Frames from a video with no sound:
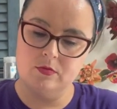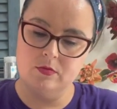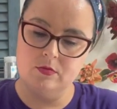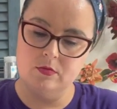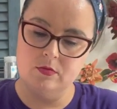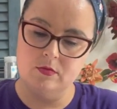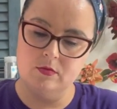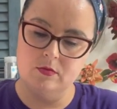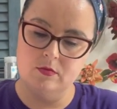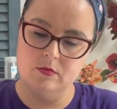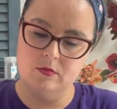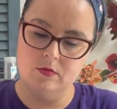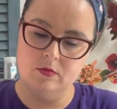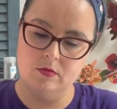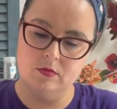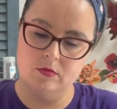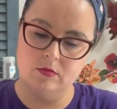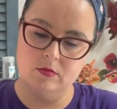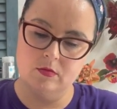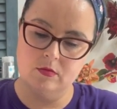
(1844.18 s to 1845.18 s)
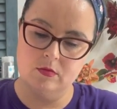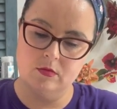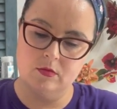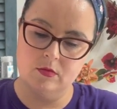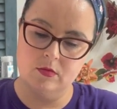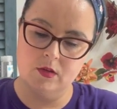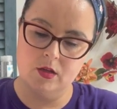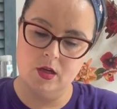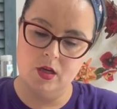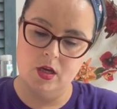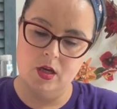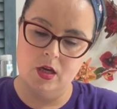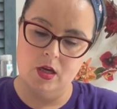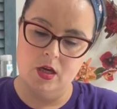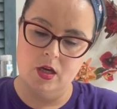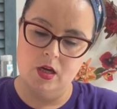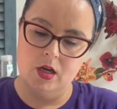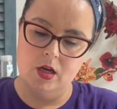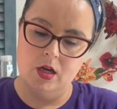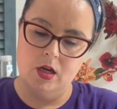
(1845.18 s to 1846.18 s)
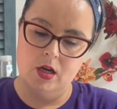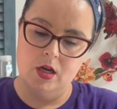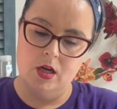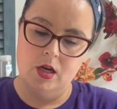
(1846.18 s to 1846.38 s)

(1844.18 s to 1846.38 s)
Nothing is said.